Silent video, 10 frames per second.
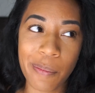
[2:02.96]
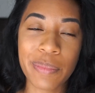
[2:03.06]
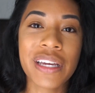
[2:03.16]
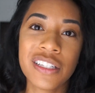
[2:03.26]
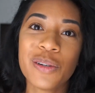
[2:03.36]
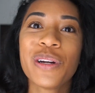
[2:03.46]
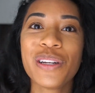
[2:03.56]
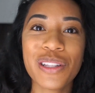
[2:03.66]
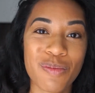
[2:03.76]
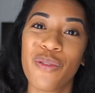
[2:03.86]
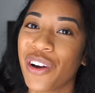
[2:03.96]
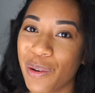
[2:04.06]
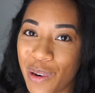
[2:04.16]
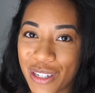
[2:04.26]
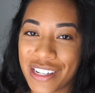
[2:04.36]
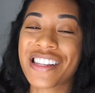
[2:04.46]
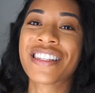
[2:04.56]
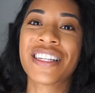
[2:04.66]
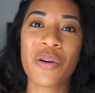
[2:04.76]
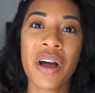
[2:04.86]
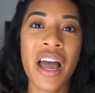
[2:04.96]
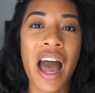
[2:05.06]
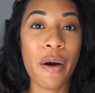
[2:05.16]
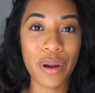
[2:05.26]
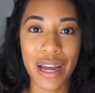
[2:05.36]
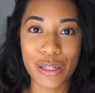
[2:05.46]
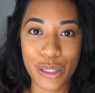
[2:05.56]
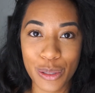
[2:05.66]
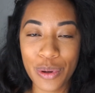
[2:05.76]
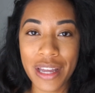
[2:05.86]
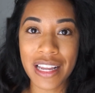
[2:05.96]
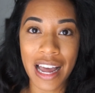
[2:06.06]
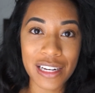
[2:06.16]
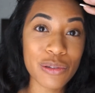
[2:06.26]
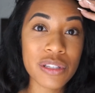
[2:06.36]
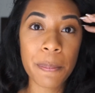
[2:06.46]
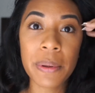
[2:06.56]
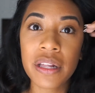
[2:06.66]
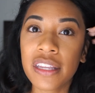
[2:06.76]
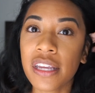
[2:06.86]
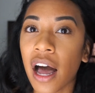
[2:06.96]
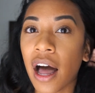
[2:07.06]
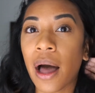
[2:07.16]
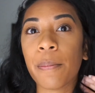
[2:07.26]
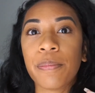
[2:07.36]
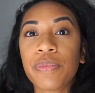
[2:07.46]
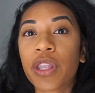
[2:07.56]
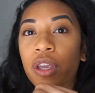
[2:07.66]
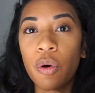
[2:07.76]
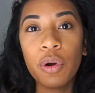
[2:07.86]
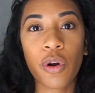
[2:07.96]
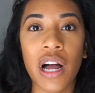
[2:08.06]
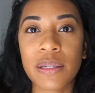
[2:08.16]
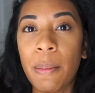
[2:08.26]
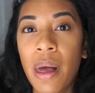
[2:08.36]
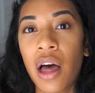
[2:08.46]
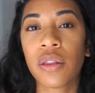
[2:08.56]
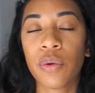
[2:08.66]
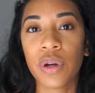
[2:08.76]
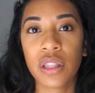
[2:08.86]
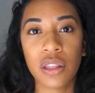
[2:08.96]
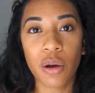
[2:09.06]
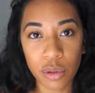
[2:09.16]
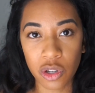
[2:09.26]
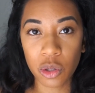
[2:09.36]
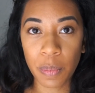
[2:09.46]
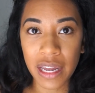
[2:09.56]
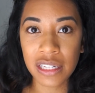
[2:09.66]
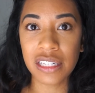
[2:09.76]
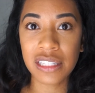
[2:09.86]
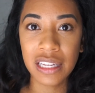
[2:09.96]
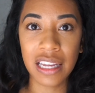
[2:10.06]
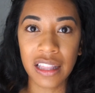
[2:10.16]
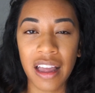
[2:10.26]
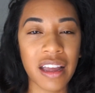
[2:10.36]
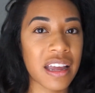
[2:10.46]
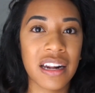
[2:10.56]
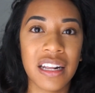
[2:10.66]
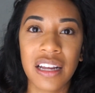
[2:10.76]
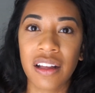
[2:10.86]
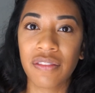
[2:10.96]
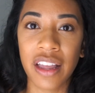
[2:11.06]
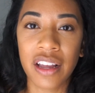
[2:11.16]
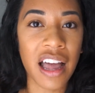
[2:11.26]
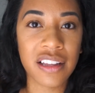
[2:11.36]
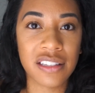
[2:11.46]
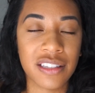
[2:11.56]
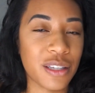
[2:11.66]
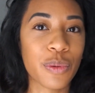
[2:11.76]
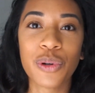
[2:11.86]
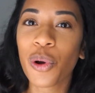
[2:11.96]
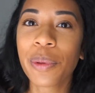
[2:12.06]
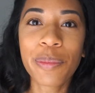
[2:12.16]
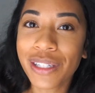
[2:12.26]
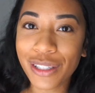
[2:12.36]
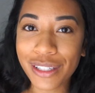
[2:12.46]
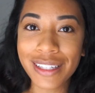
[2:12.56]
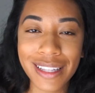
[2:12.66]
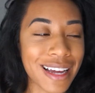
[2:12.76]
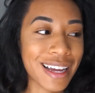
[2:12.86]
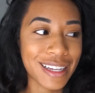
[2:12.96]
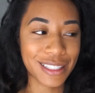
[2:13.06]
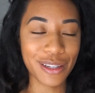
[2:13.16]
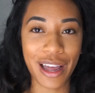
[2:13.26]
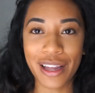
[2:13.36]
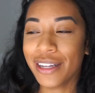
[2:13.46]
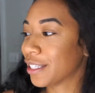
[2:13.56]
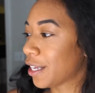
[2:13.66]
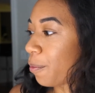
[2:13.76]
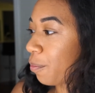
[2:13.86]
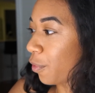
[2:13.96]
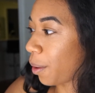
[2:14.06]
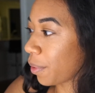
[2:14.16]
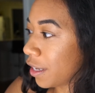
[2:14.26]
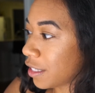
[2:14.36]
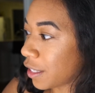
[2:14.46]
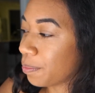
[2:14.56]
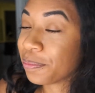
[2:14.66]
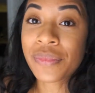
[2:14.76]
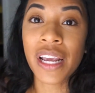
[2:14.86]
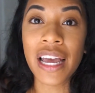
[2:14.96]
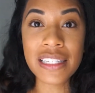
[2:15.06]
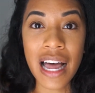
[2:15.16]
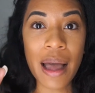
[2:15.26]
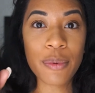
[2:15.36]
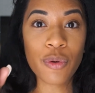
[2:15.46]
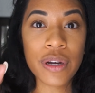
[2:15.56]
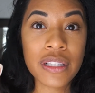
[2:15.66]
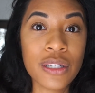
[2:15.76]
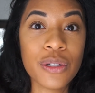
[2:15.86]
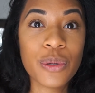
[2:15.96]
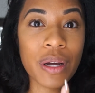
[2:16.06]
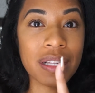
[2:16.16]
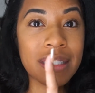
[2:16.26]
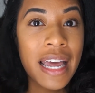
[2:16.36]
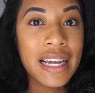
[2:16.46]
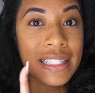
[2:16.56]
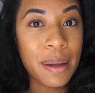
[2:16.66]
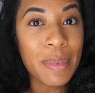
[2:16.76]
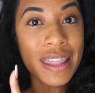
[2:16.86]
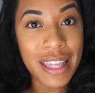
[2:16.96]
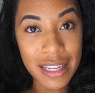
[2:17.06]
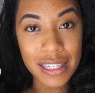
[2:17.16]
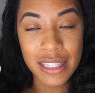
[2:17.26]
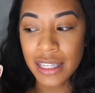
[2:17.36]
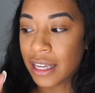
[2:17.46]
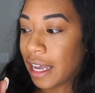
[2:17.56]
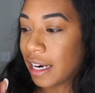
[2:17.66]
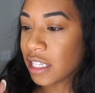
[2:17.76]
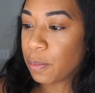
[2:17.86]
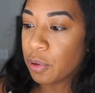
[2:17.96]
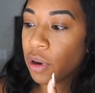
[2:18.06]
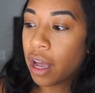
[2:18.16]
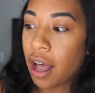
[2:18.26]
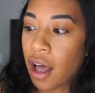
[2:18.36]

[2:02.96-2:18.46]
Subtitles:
because you wanna do this before you brush your teeth. So what I do is I do typically go across my mouth with no toothpaste just to get like any of like as you would normally brush your teeth. So yeah, so what I'm gonna do is I'm going to take some of this in a spoon.